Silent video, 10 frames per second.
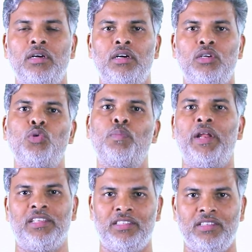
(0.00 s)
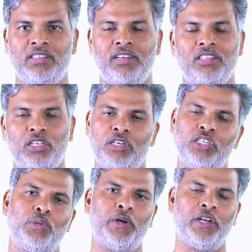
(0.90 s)
to place on the
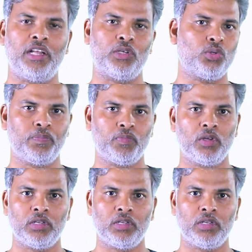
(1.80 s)
recipient area. So